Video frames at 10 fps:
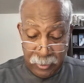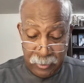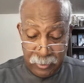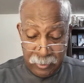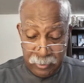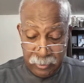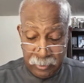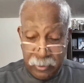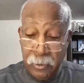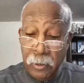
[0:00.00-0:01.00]

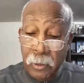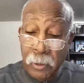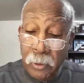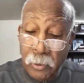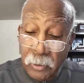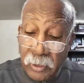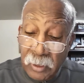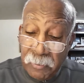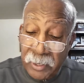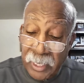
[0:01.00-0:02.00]
Uh,
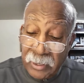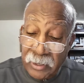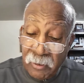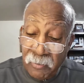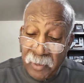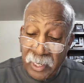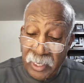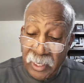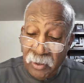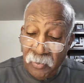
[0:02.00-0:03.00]
said, But thou, son of
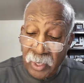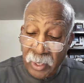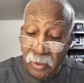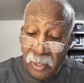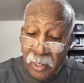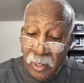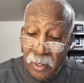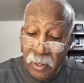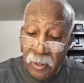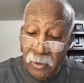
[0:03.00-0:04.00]
man, hear what I,
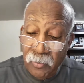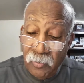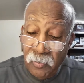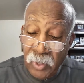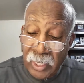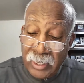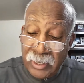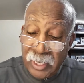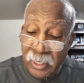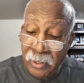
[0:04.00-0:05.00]
uh, what I
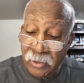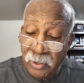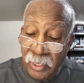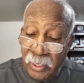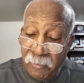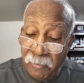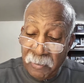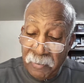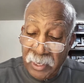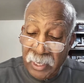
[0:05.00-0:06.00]
say unto thee,
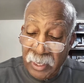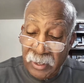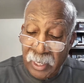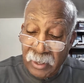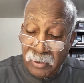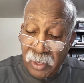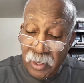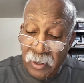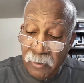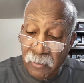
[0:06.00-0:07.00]
but be thou not.
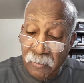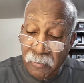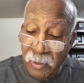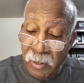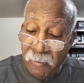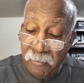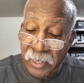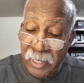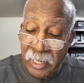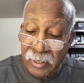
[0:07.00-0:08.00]
Um, uh,
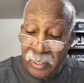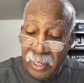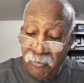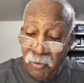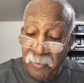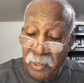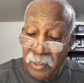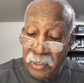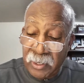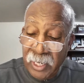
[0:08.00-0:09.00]
be not thou
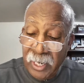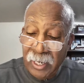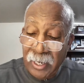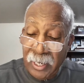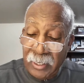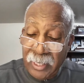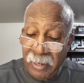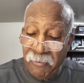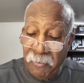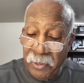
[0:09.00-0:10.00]
rebellious like
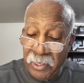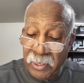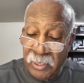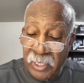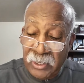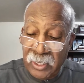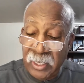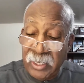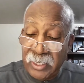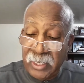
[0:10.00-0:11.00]
that rebellious
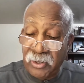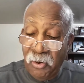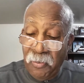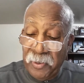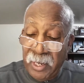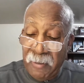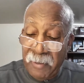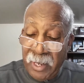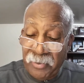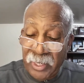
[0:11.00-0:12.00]
nation. He says, Open thy
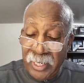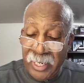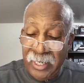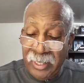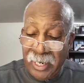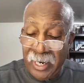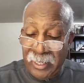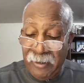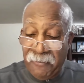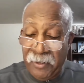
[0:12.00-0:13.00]
mouth and eat that
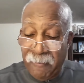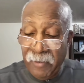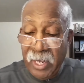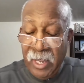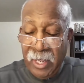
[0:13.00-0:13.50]
I give thee.